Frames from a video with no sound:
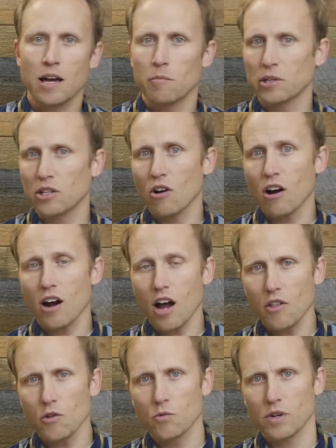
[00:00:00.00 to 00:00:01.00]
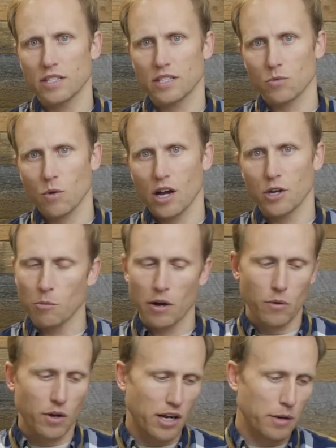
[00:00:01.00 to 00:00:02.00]
But there are other reasons why you
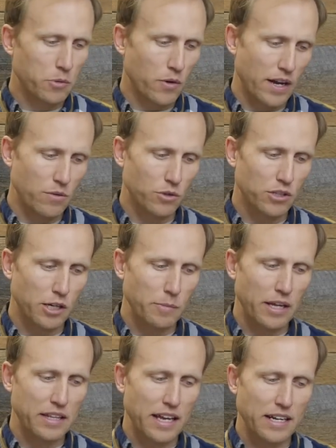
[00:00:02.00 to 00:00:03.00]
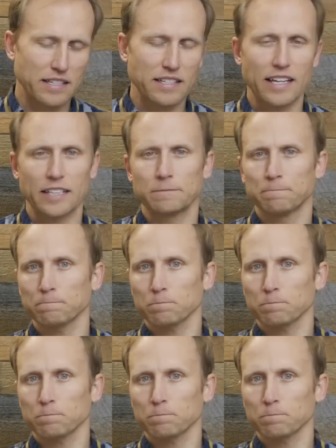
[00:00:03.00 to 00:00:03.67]
might want to upgrade, and we'll talk about that in a second.